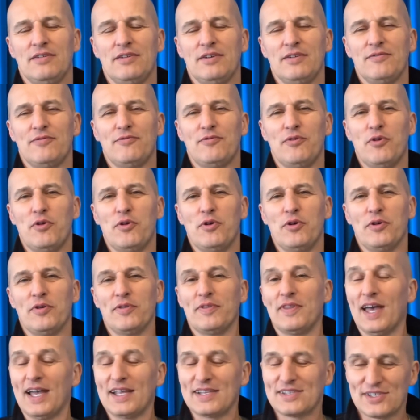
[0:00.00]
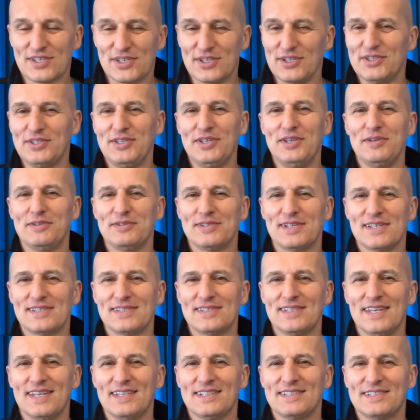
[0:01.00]
For that's good news, isn't
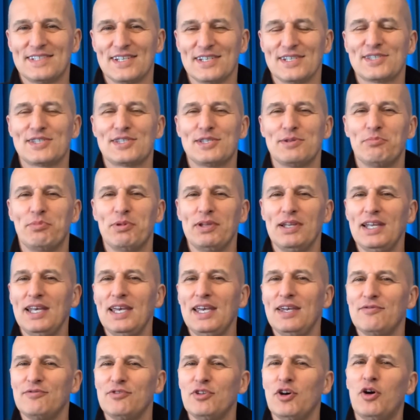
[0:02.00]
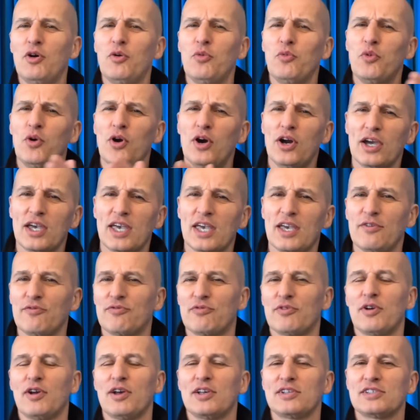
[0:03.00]
it? Just to believe, not working
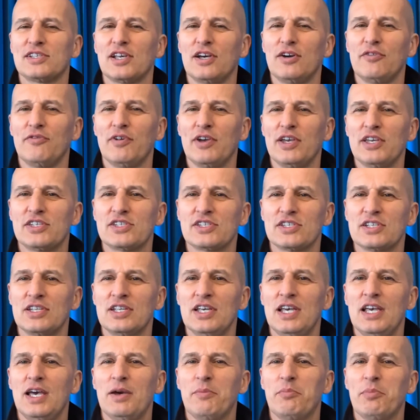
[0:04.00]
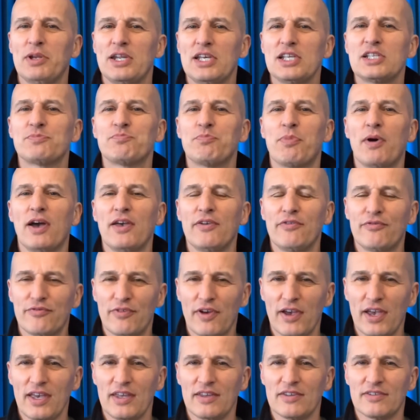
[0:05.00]
for our salvation, but it's by
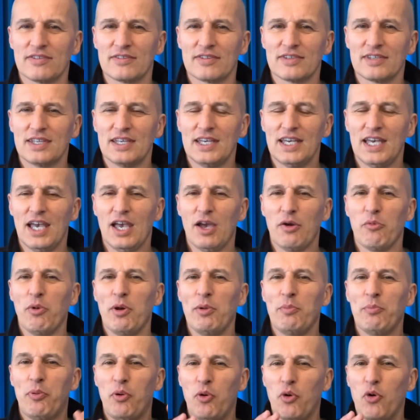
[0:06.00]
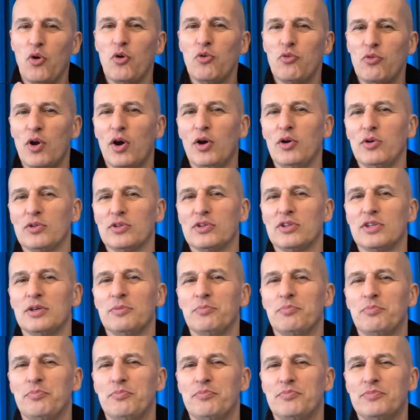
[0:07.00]
faith. When Paul wrote
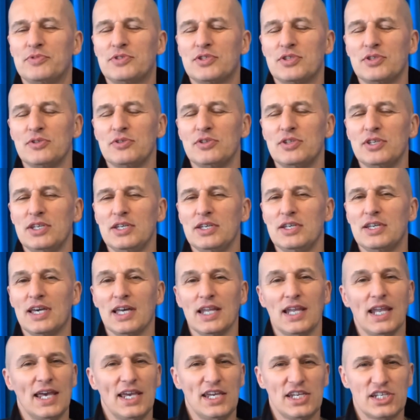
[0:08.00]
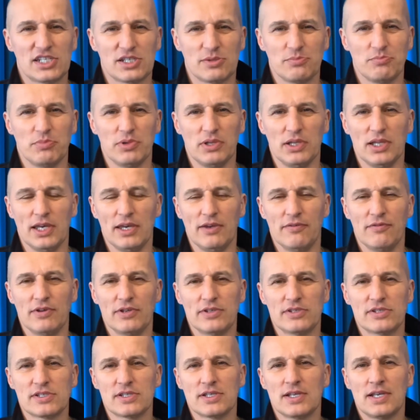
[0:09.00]
to the Galatian
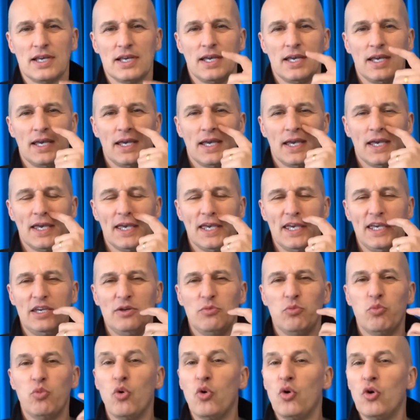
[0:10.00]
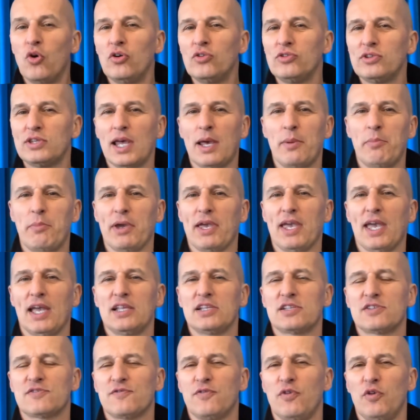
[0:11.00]
believers, he warned them
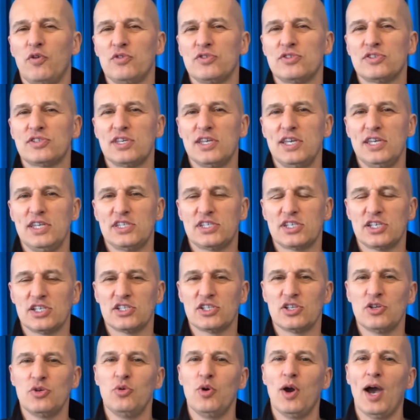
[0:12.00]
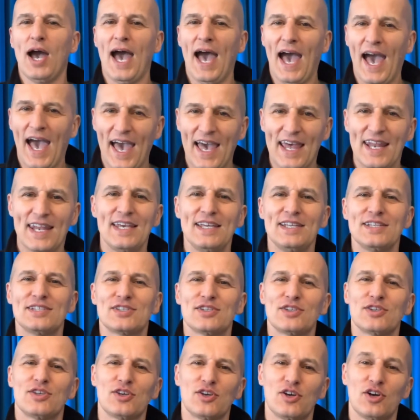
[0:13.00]
against false teachers who were adding to
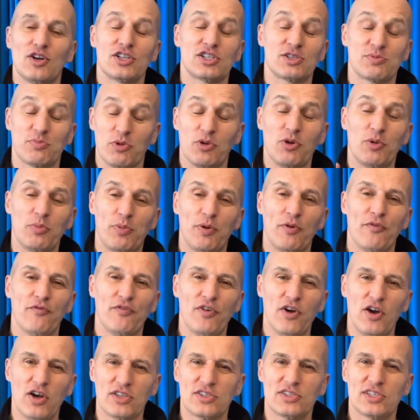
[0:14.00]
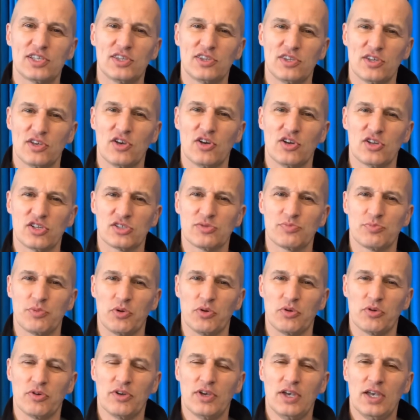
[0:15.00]
the gospel or perverting the
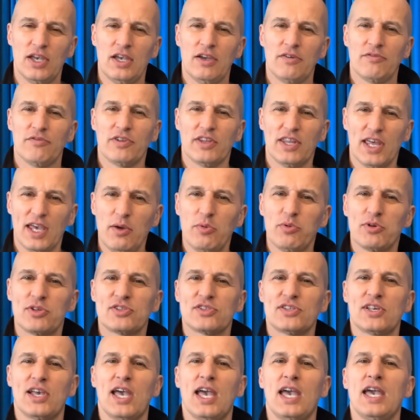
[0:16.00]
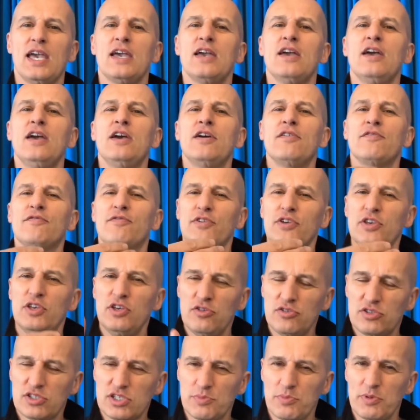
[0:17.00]
gospel. For they were saying, "For you
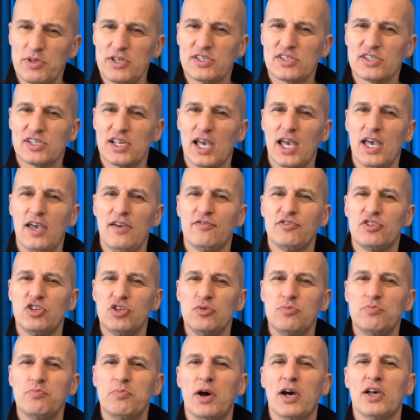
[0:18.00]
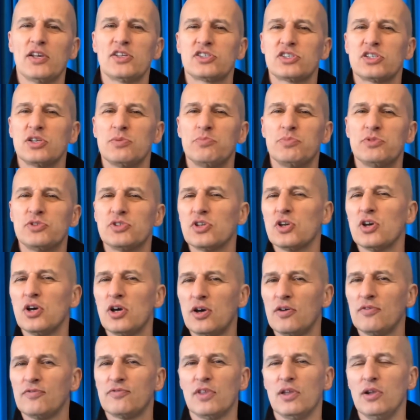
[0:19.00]
to be saved, you must
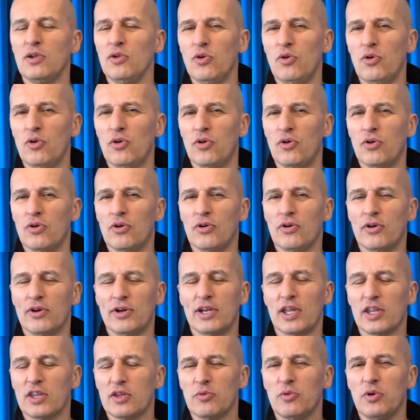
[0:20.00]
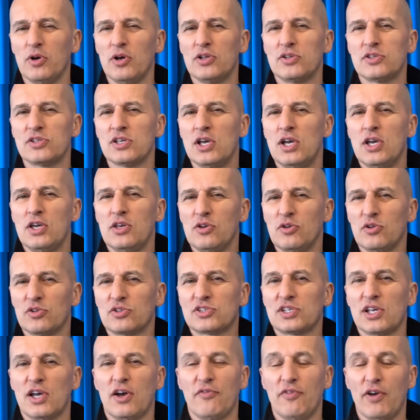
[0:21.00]
observe the law." Or in other words, your
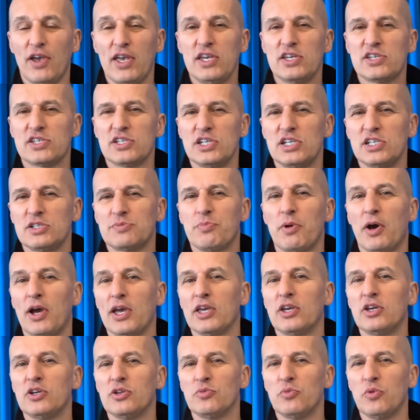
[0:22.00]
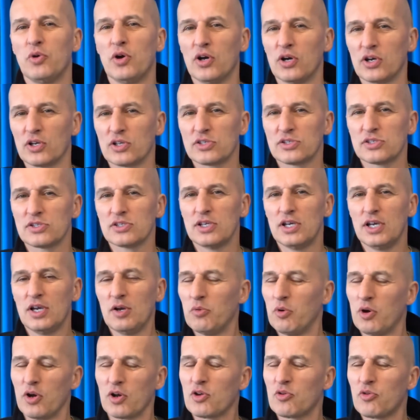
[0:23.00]
salvation is by good works.
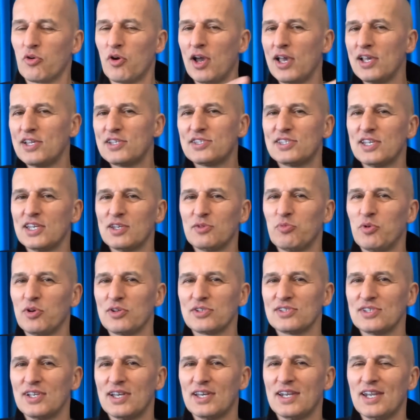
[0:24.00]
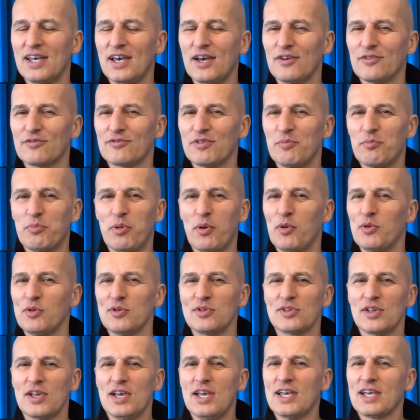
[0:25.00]
What Christ did wasn't enough. And Paul
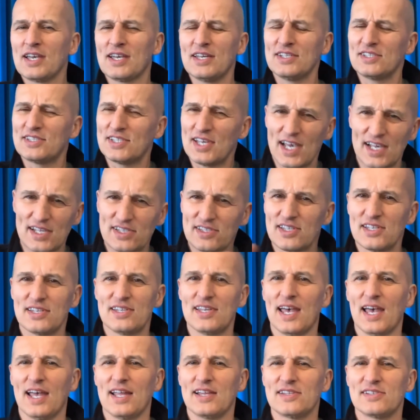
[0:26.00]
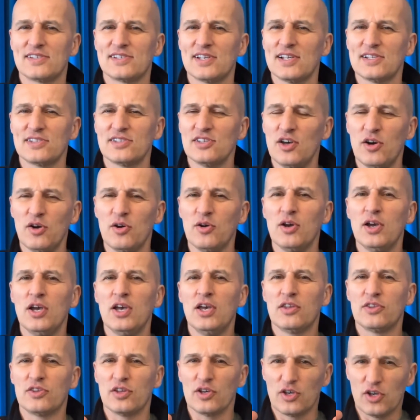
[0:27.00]
contested that and says, no,
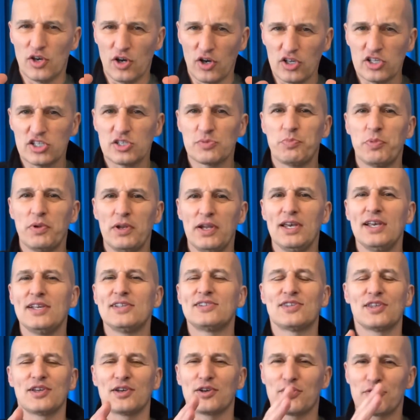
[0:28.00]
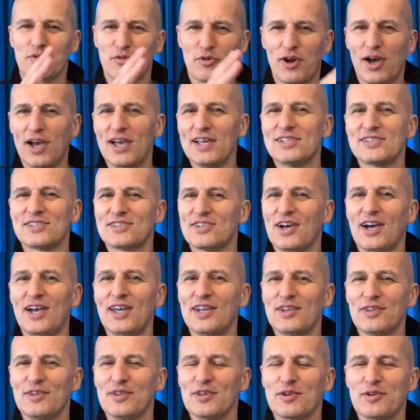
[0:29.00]
the gospel is that Christ died
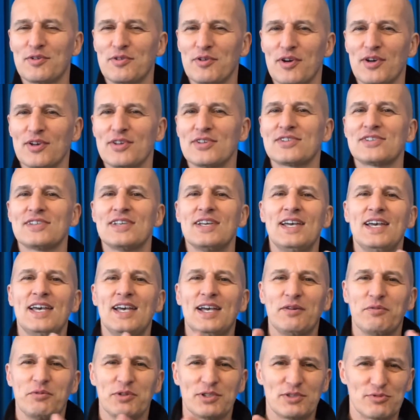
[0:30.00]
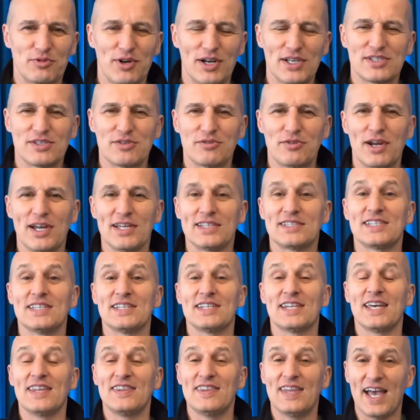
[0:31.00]
on the cross, was resurrected,
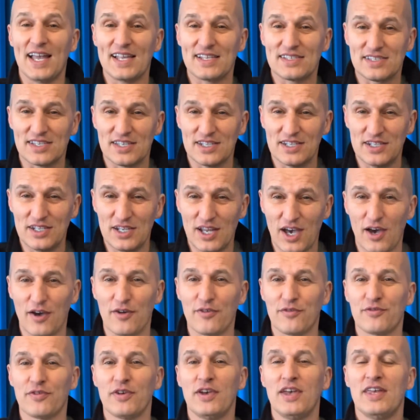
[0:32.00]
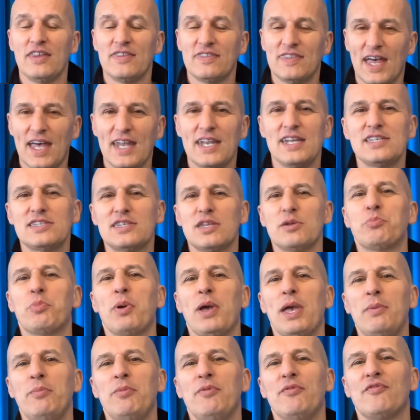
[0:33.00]
and that's enough. That is the
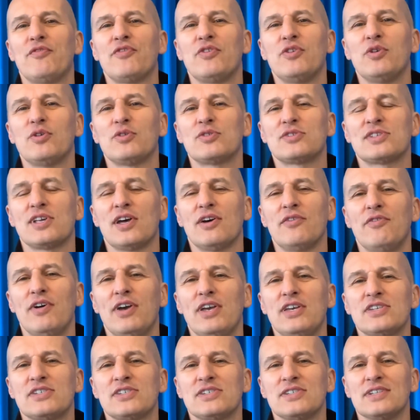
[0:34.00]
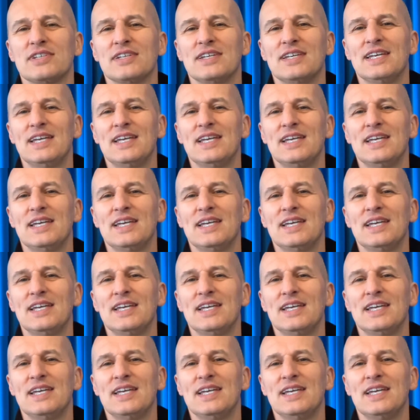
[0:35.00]
payment for your salvation.